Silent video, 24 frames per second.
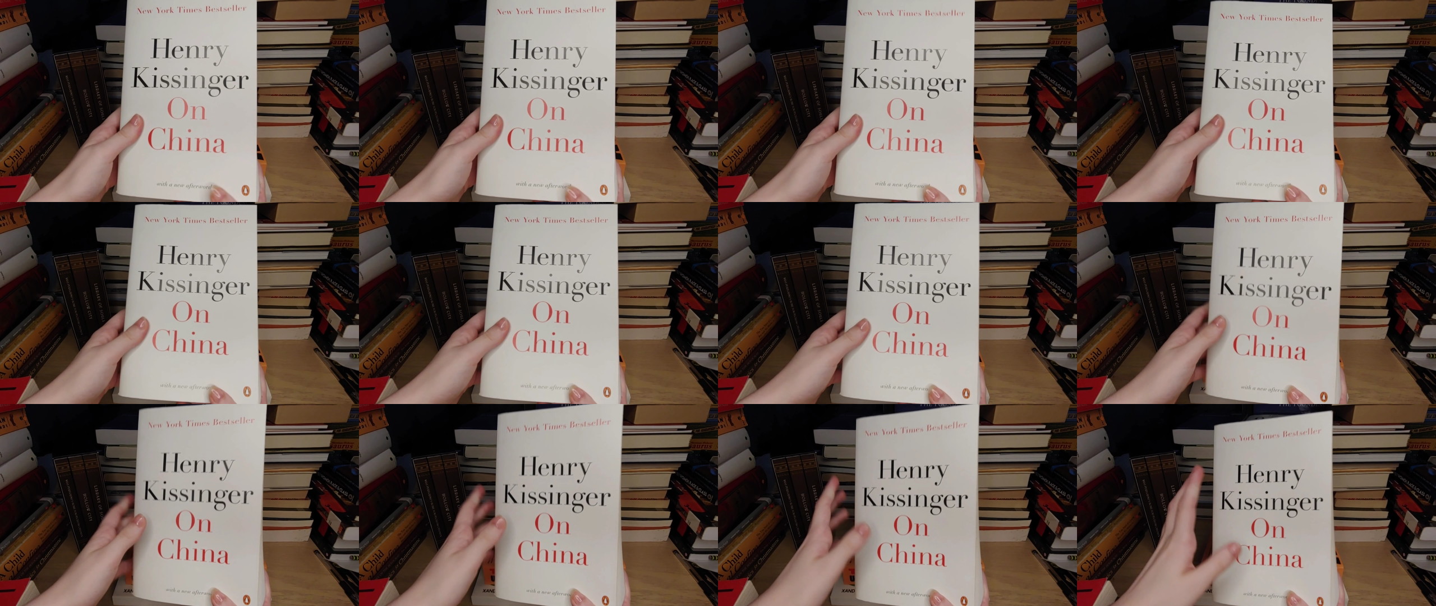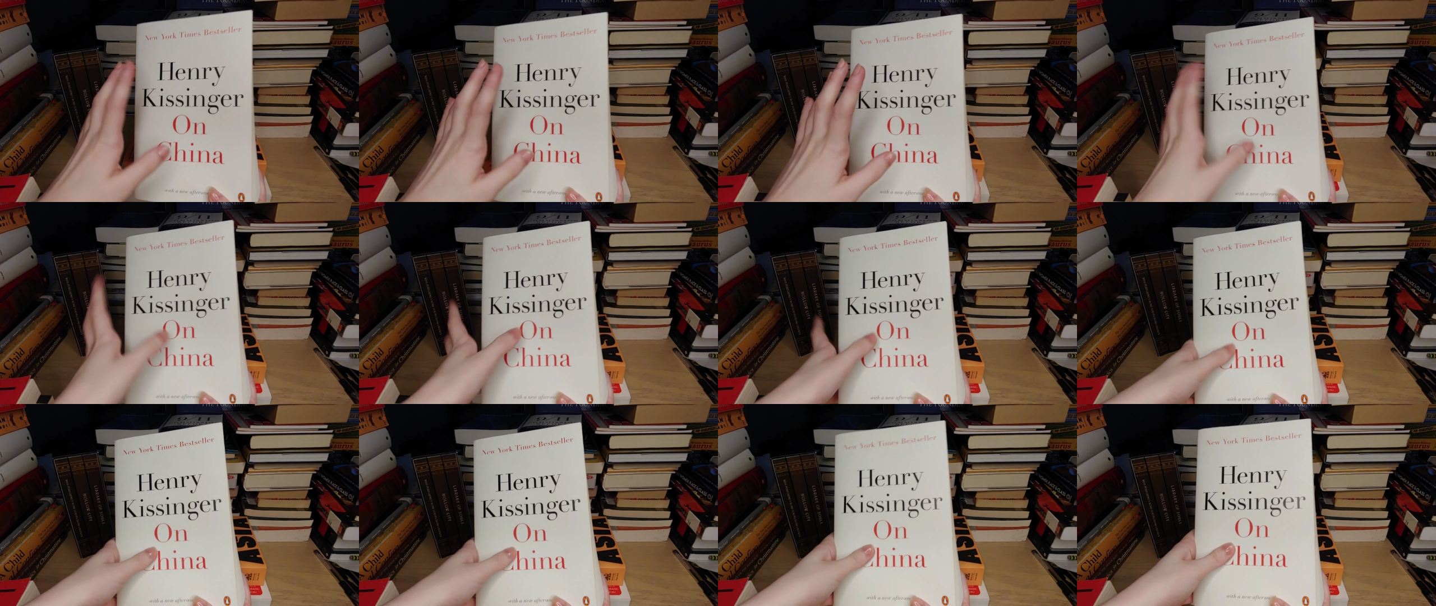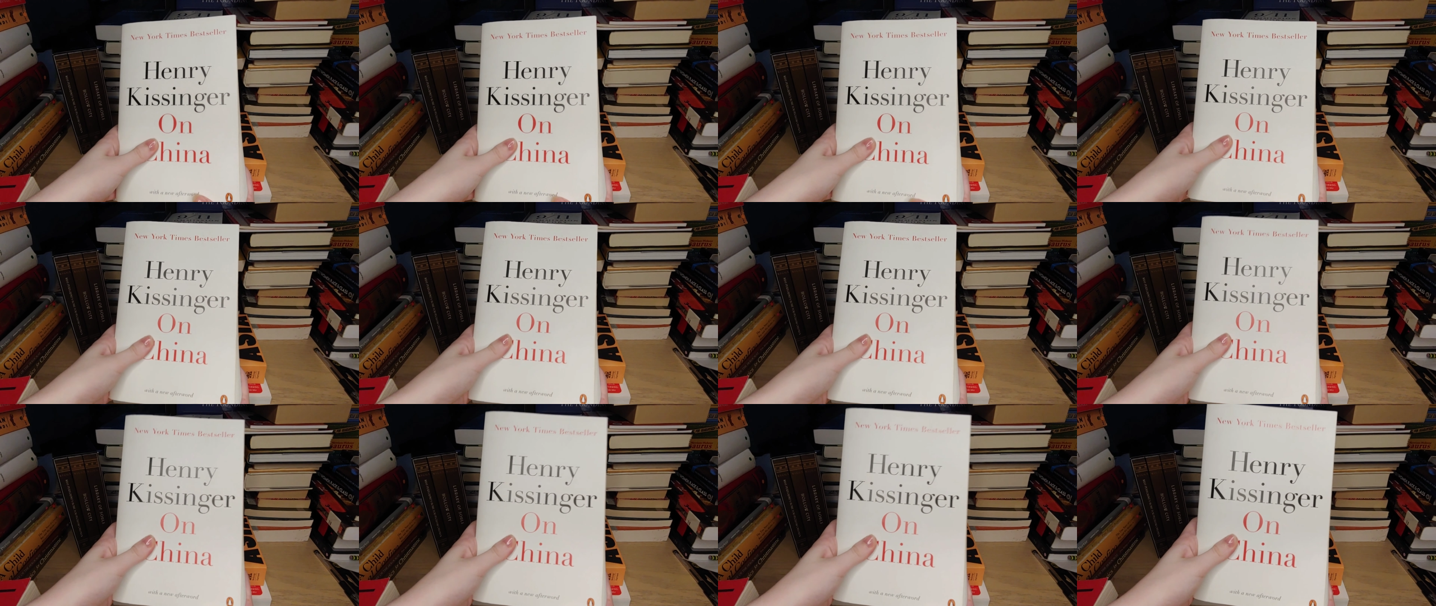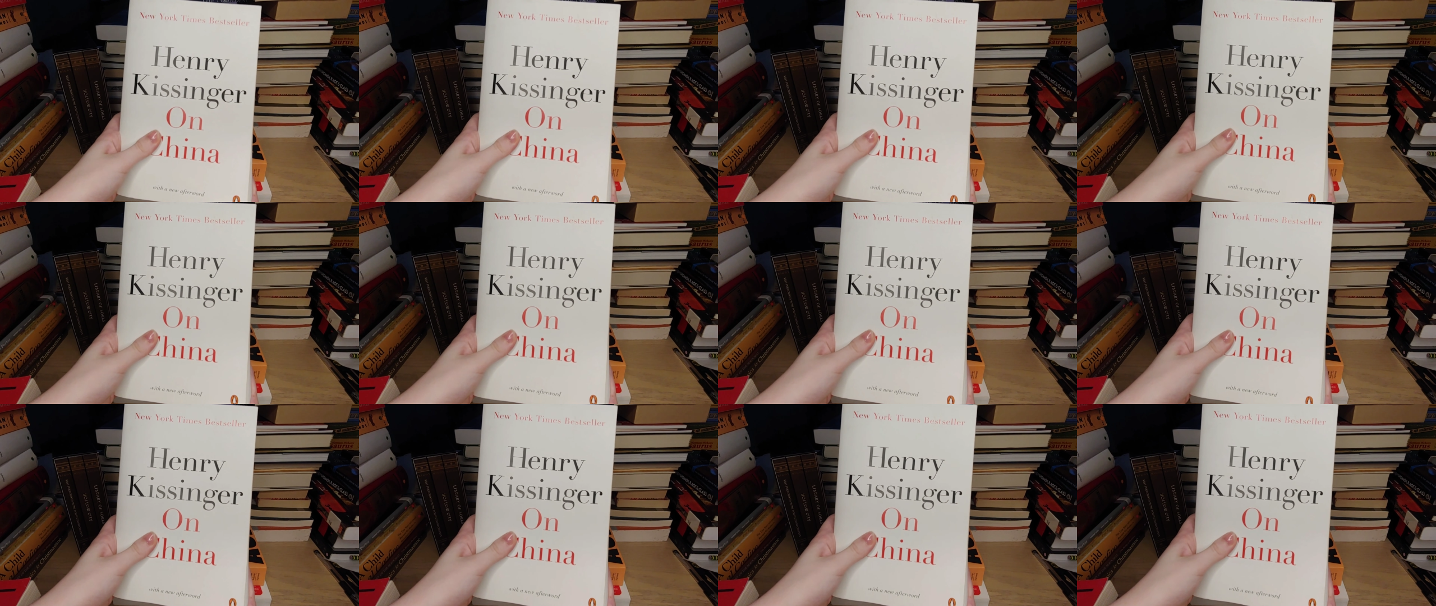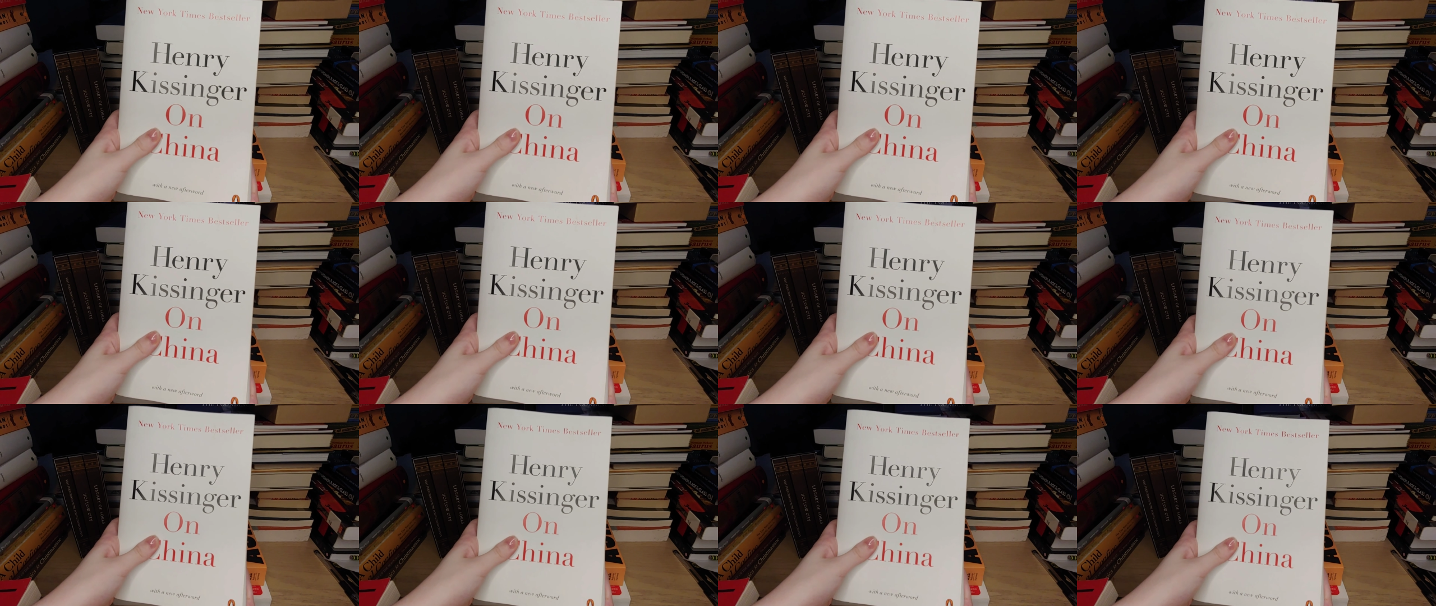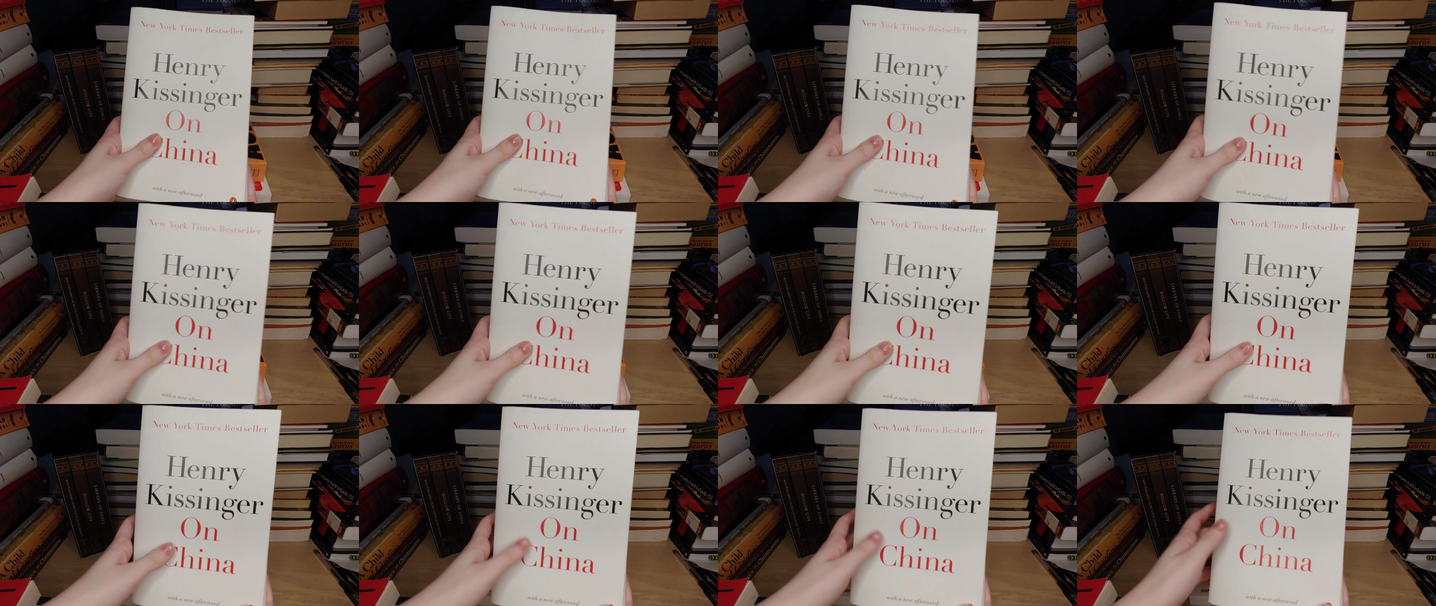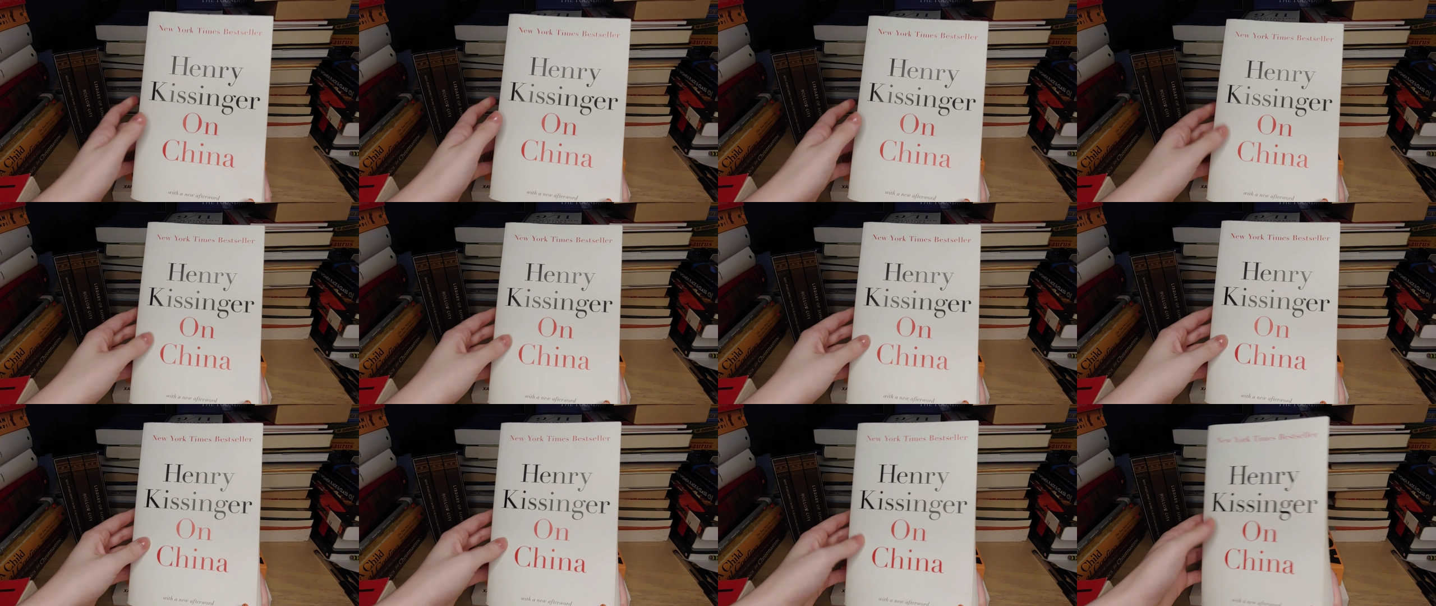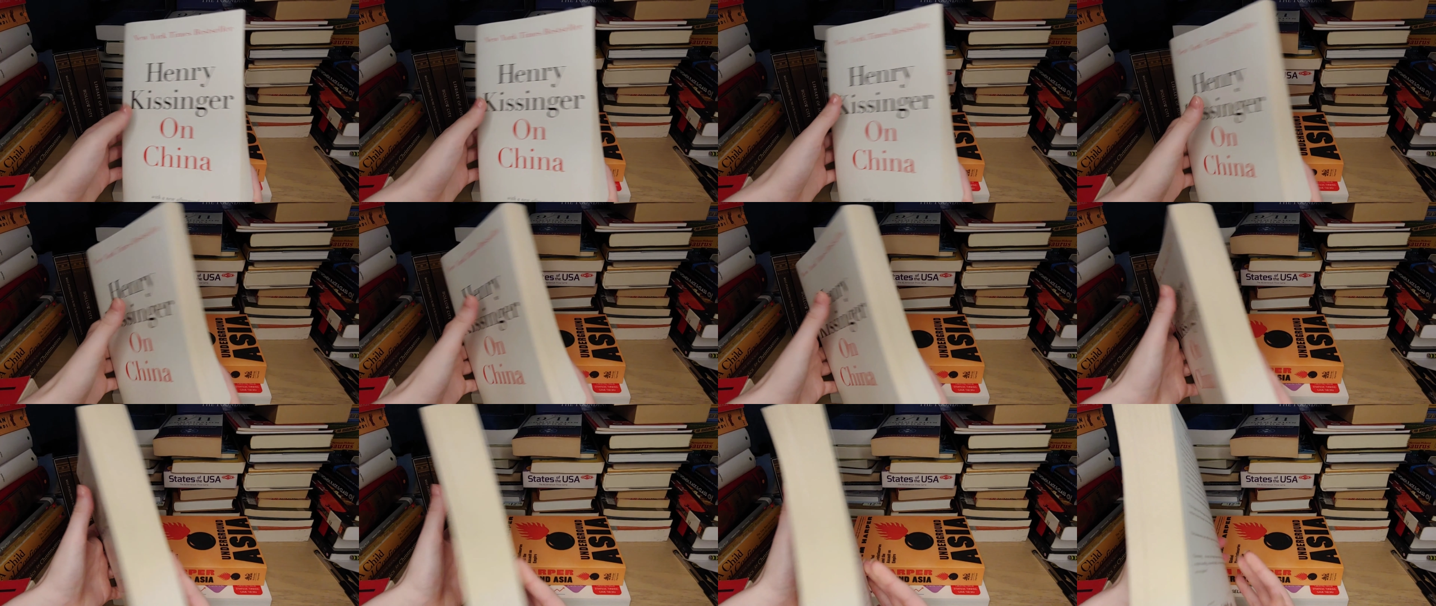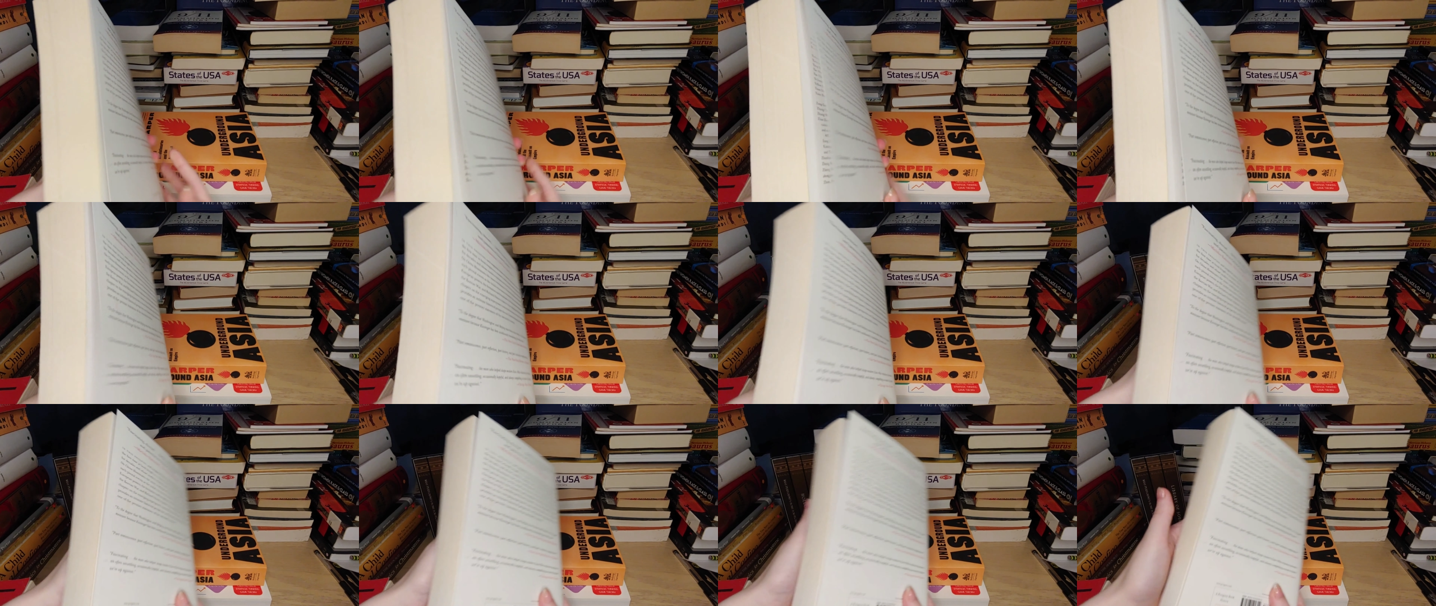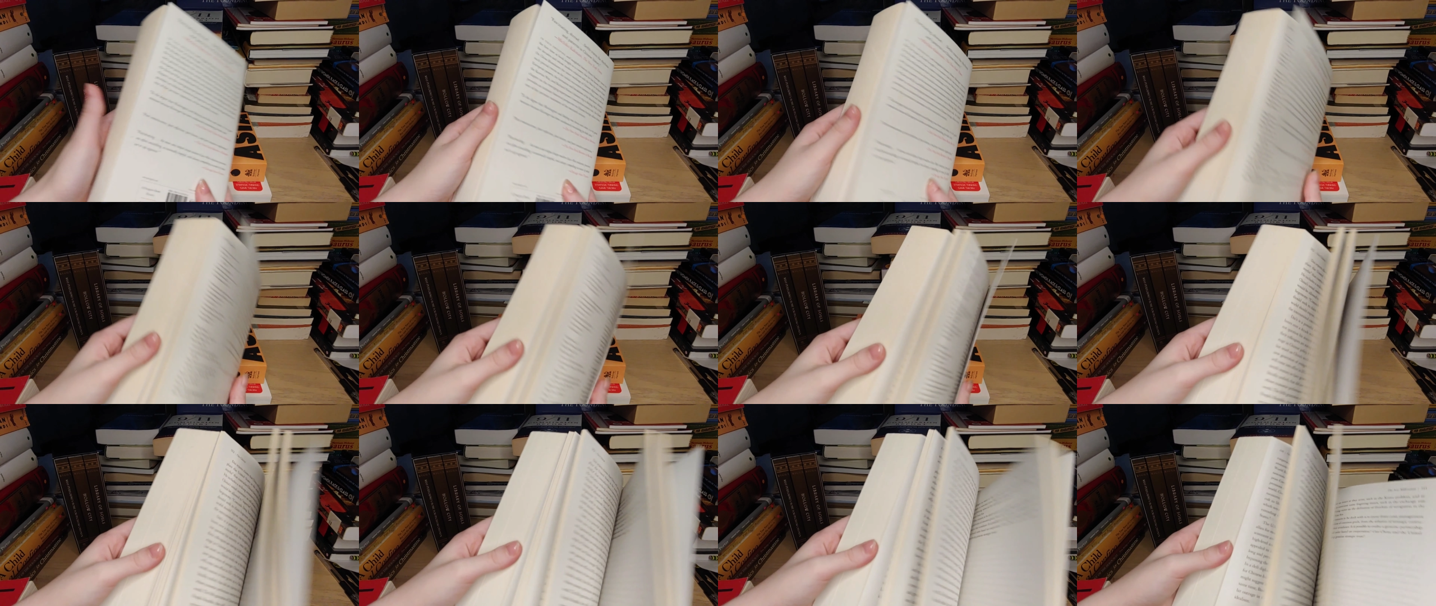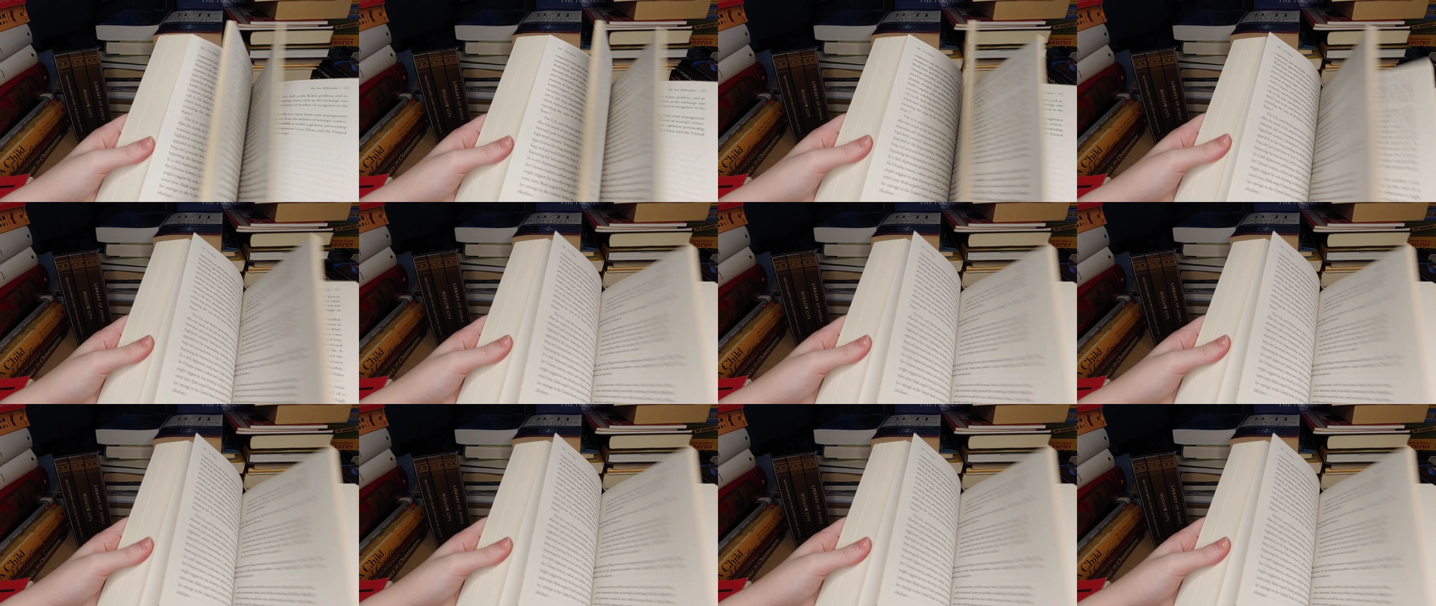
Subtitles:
No face is visible, so there are no lips to read.